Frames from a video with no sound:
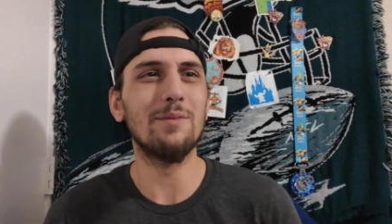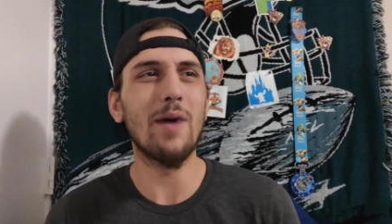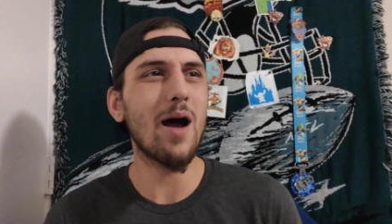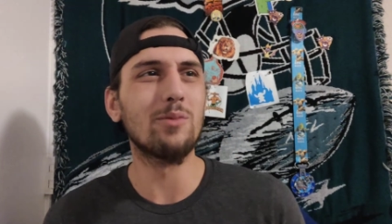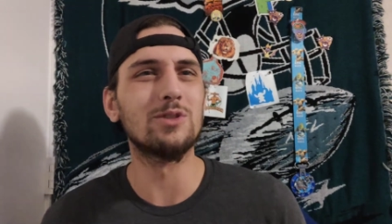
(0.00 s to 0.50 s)
The
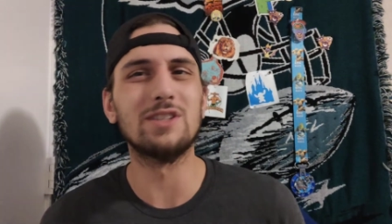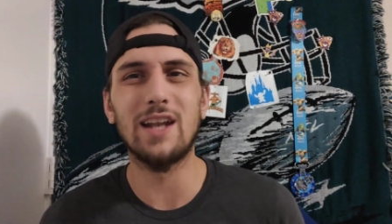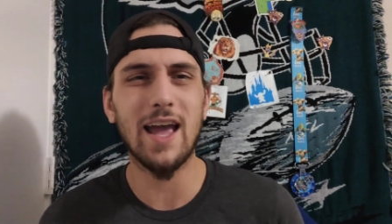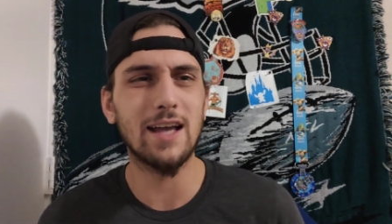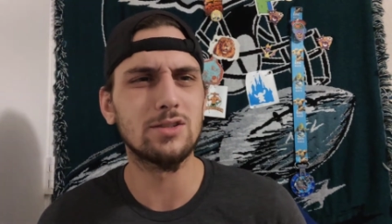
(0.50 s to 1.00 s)
mom
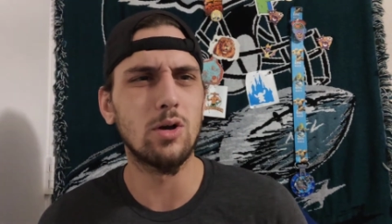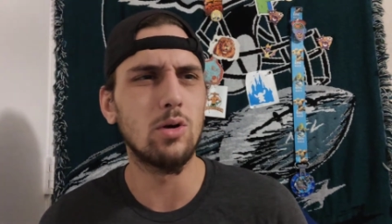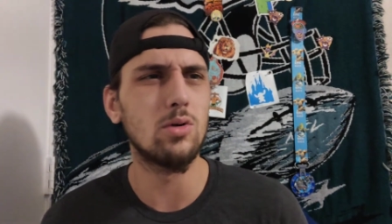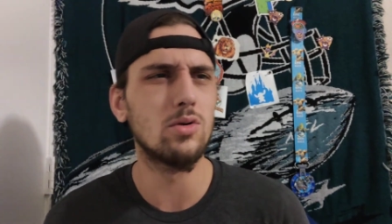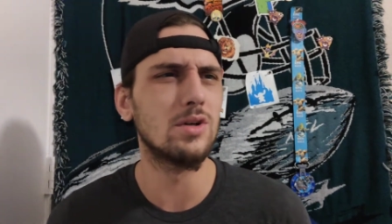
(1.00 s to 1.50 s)
was an
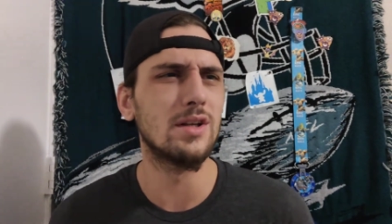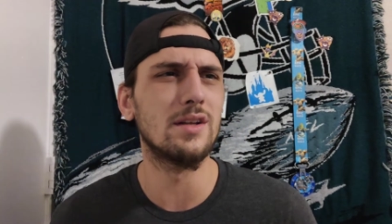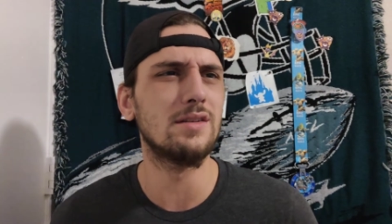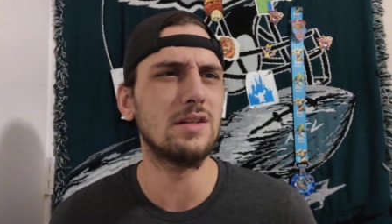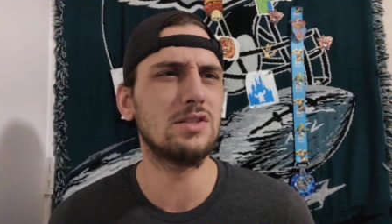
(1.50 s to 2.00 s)
asshole,
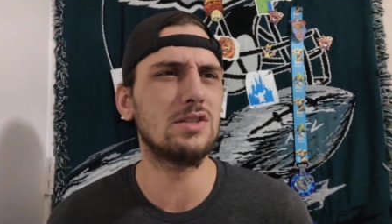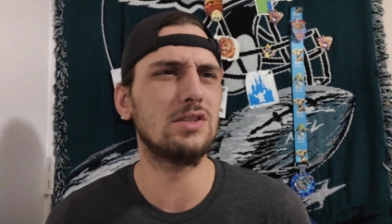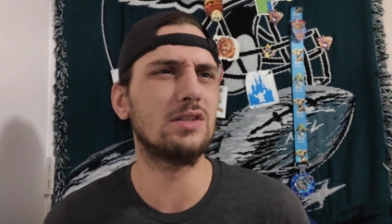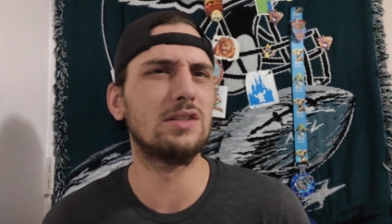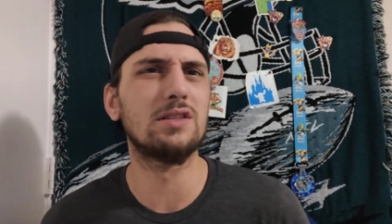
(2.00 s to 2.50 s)
and
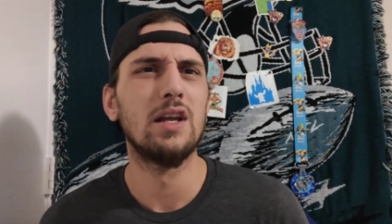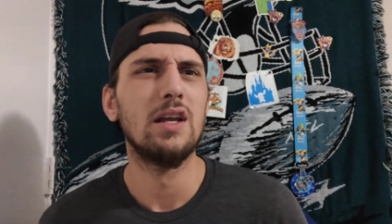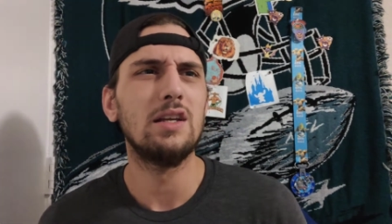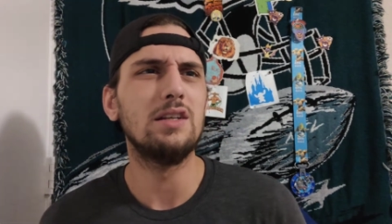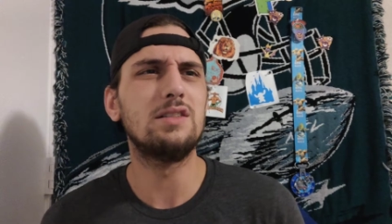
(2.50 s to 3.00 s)
she's just,
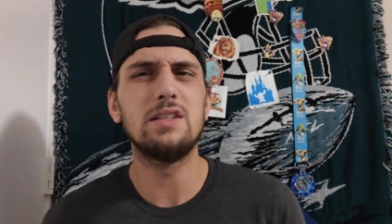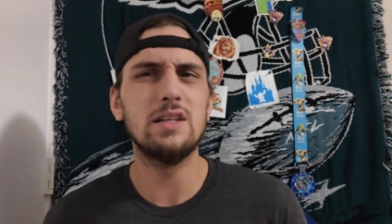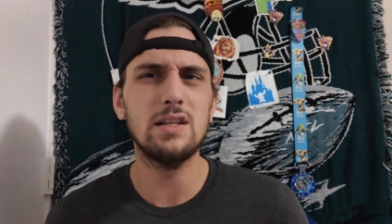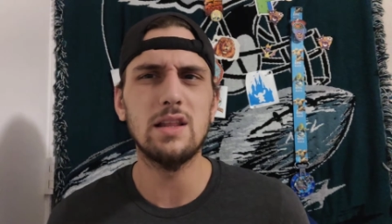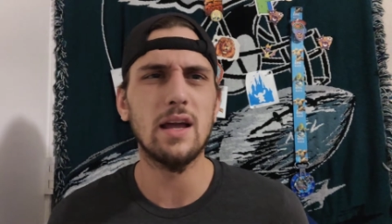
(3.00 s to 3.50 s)
you
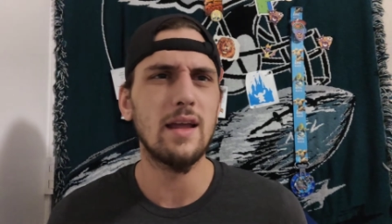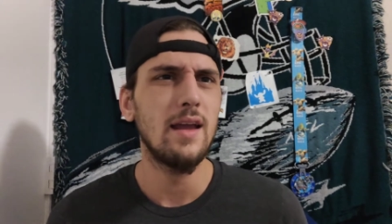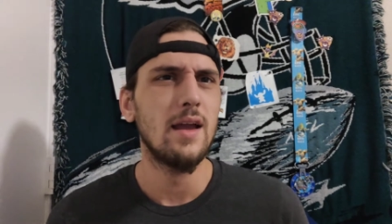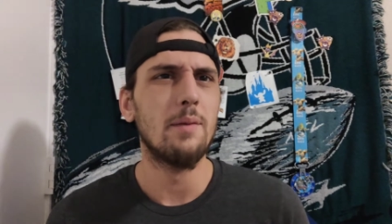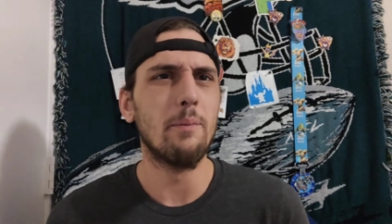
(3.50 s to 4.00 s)
see
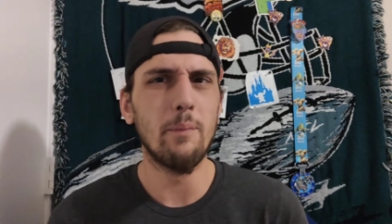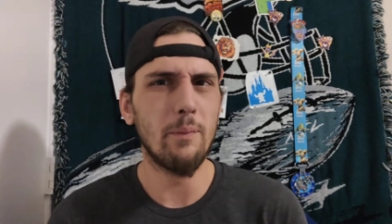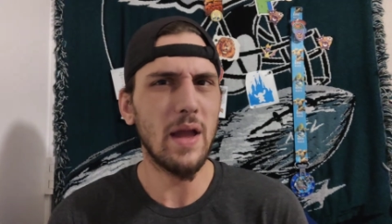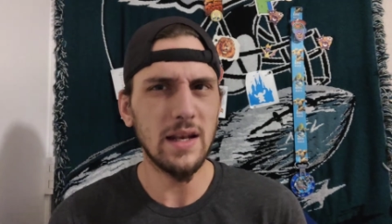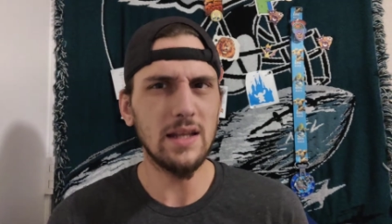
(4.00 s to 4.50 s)
that
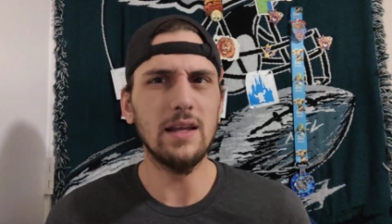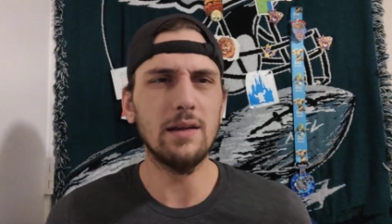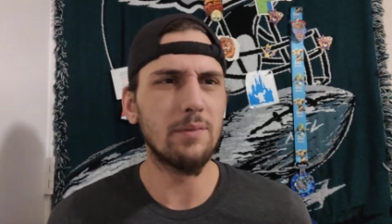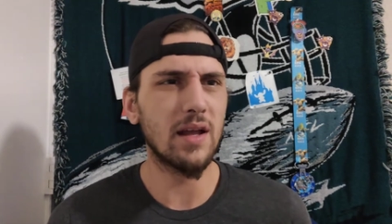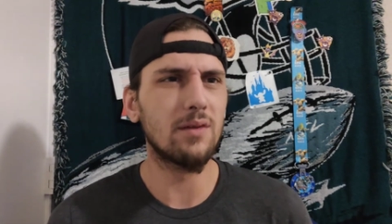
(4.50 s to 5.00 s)

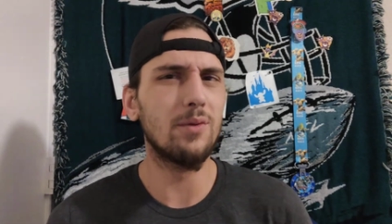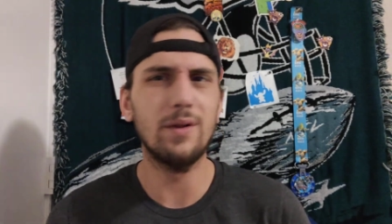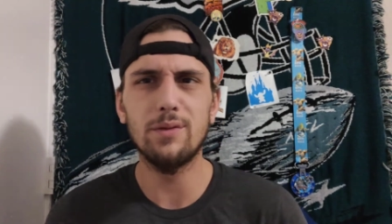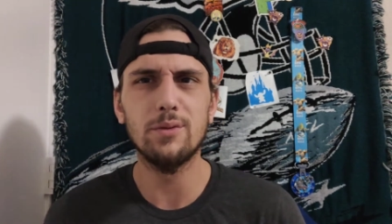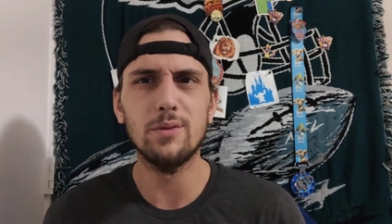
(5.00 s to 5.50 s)
many men
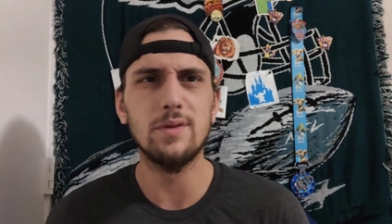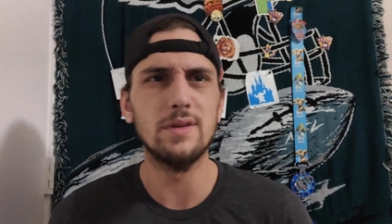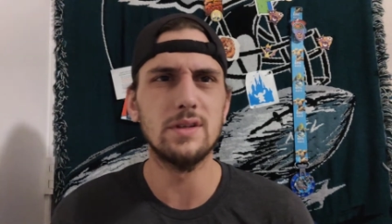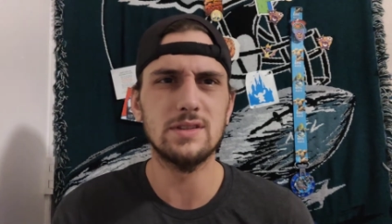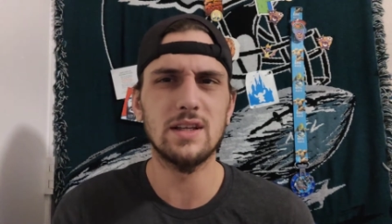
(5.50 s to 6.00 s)
went
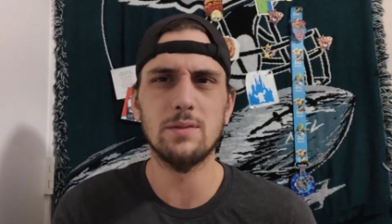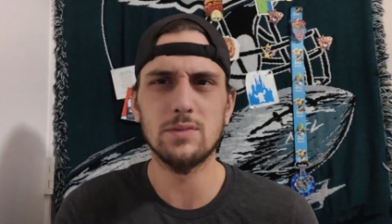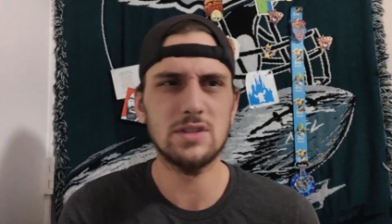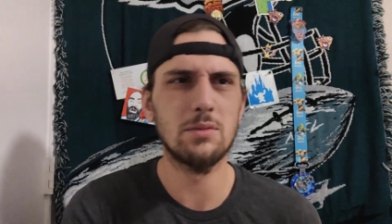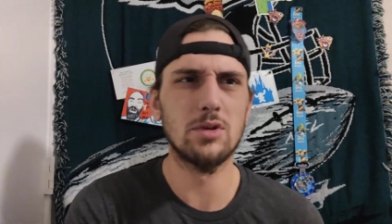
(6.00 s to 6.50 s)
through the
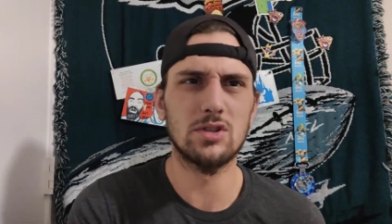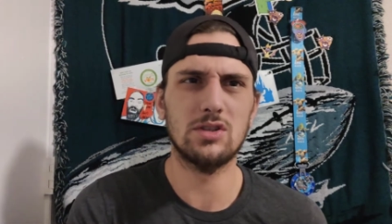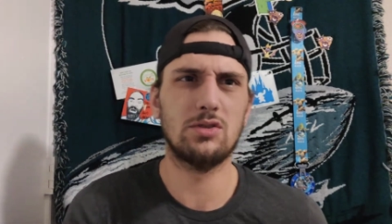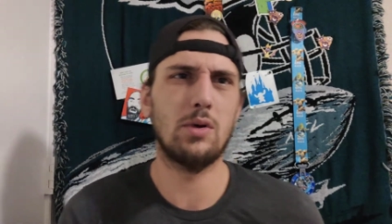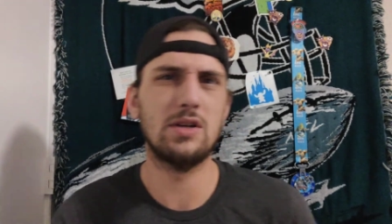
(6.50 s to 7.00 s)
same
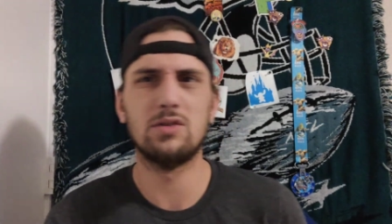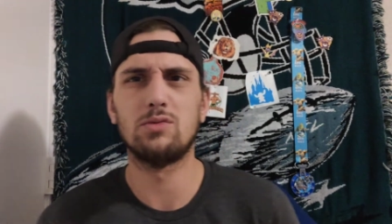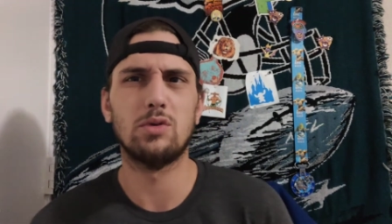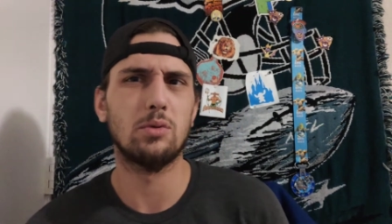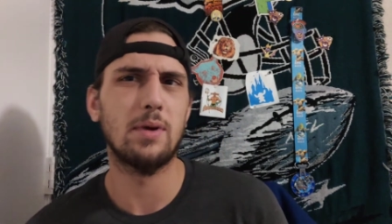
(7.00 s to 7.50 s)
similar
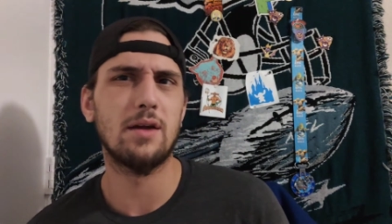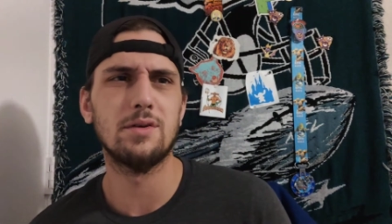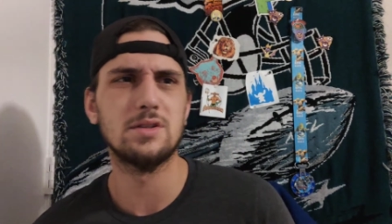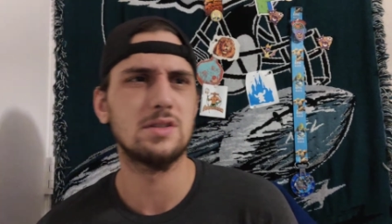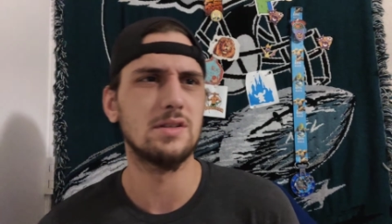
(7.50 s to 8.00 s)
situations with their
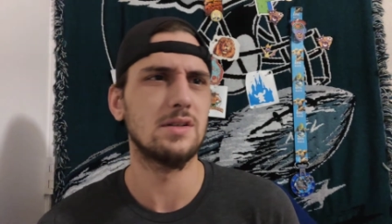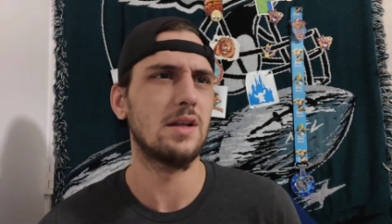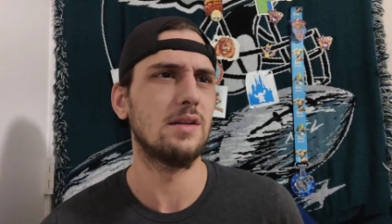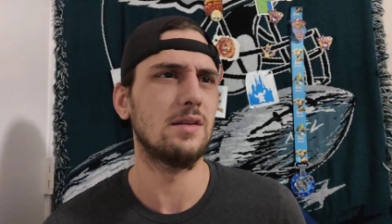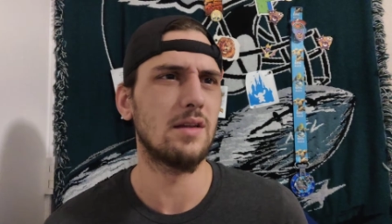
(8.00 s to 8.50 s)
parents,
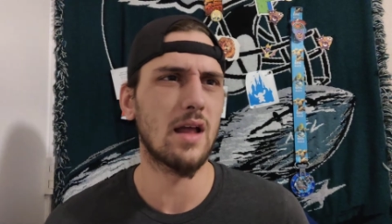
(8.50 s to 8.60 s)
and